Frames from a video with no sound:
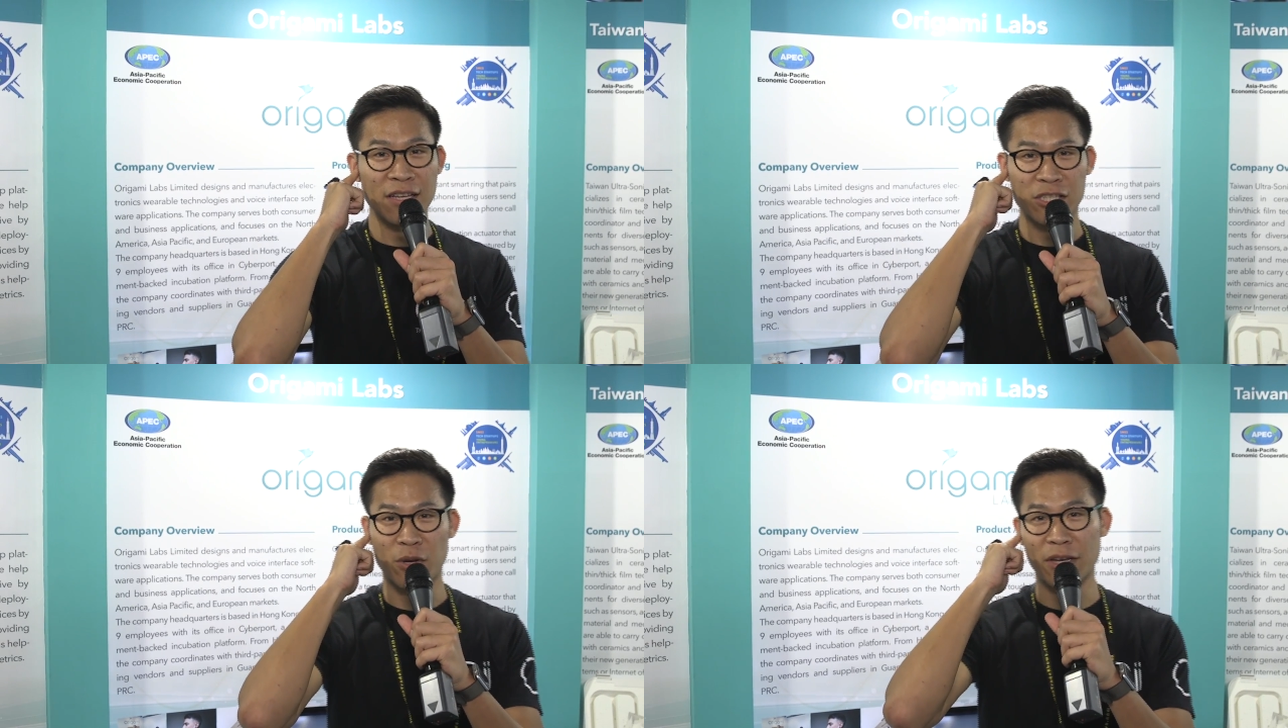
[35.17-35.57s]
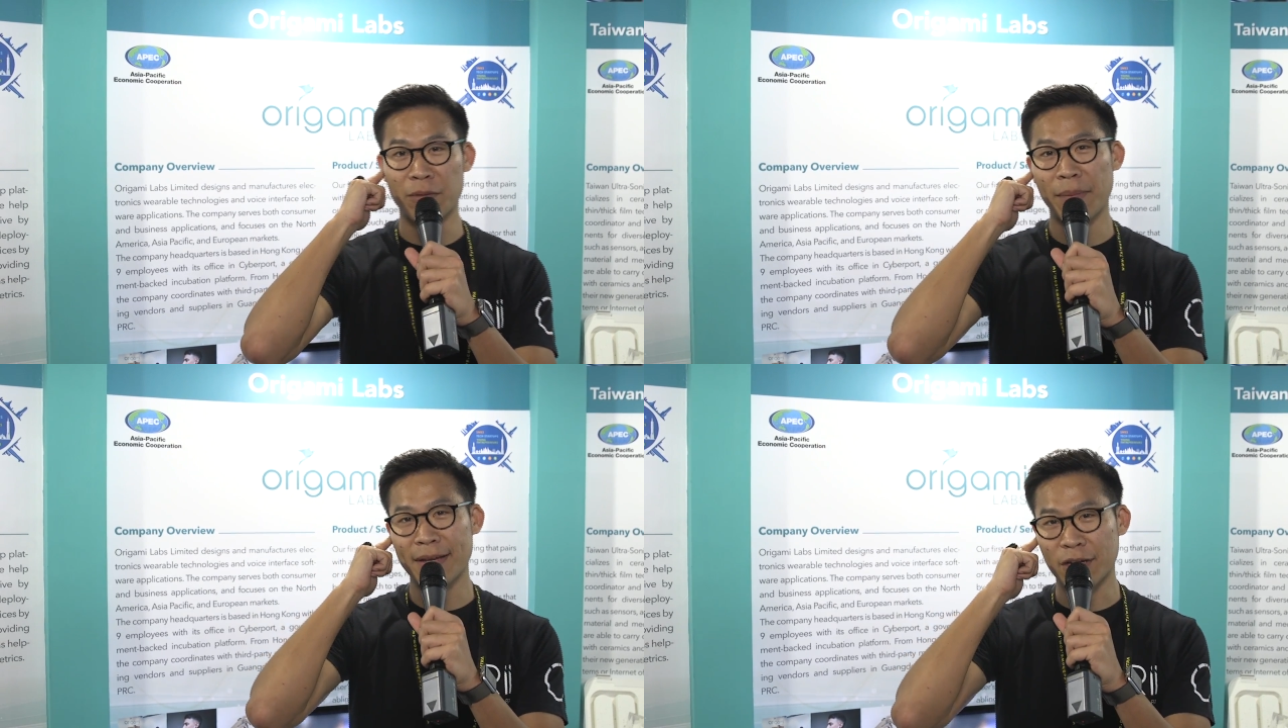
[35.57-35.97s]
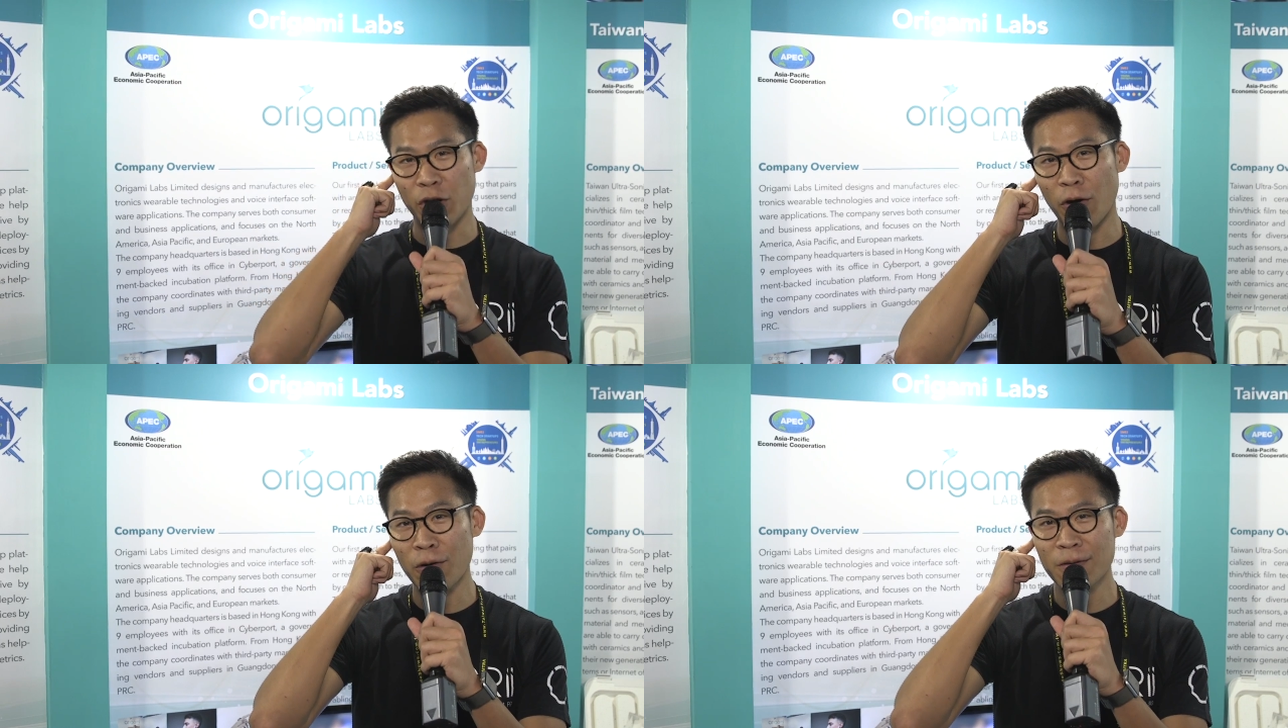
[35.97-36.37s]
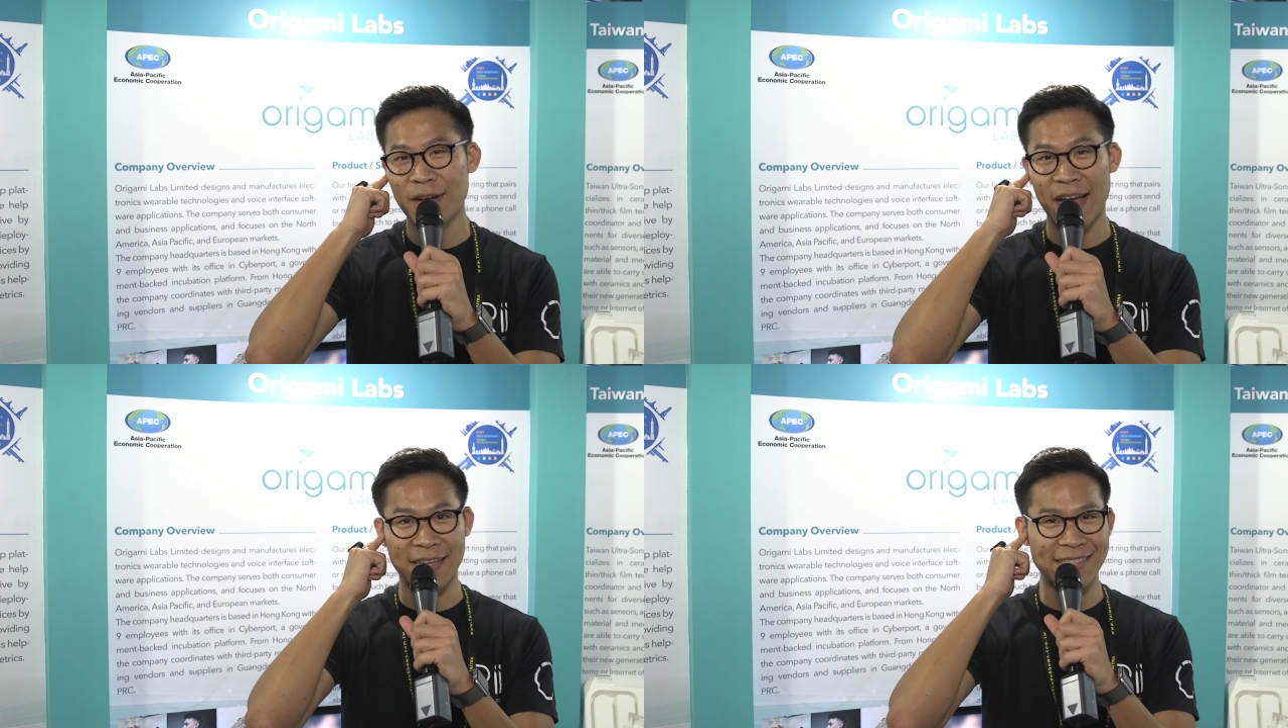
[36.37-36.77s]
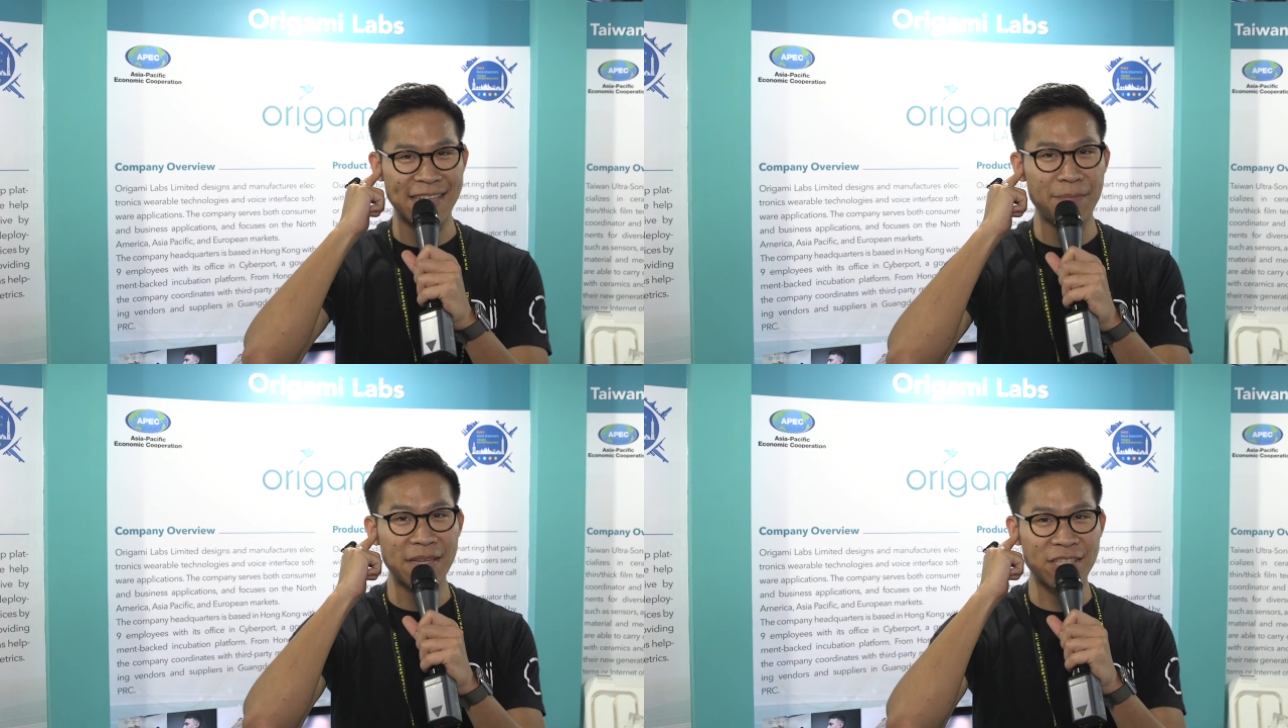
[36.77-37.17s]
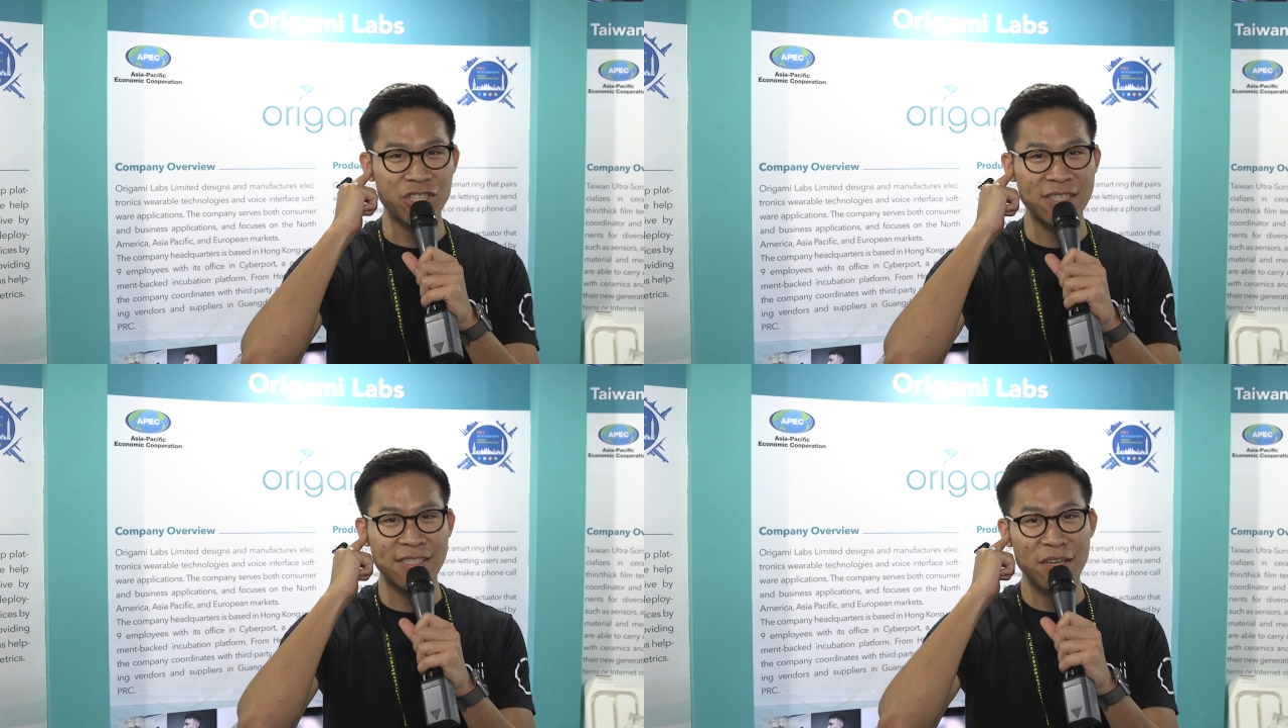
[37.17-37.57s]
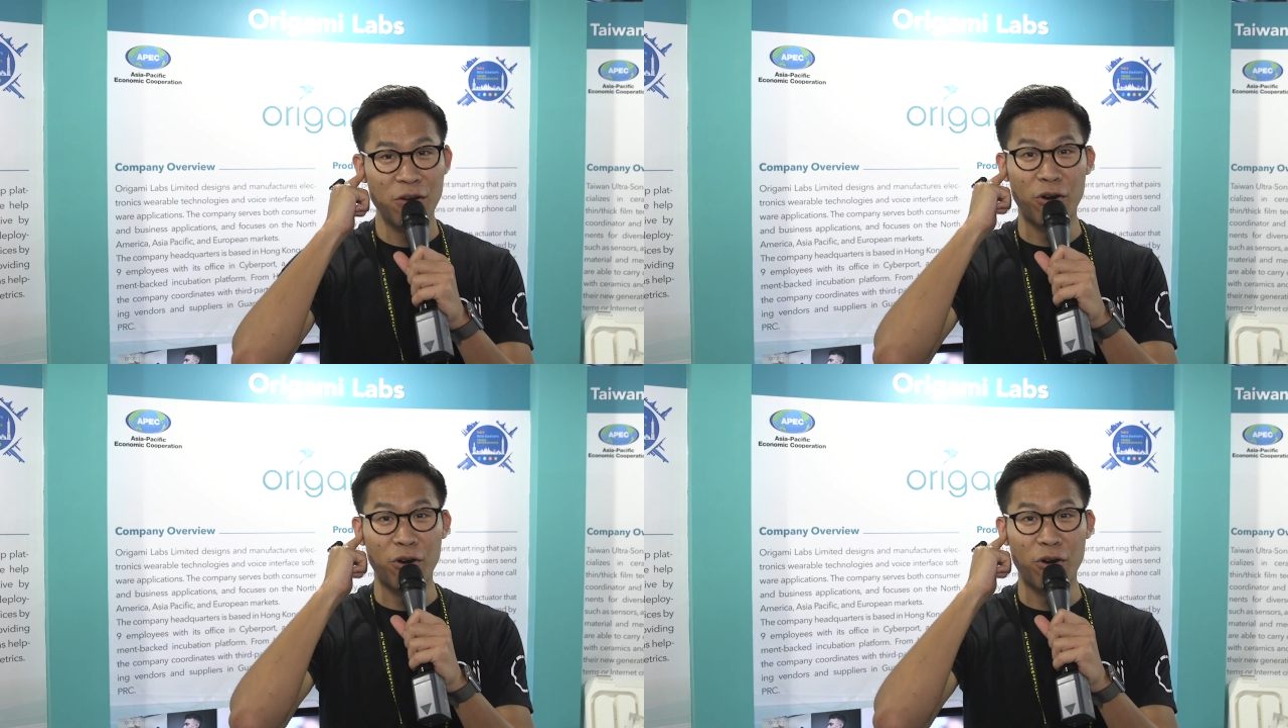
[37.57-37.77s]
So I can make a call, I can send messages,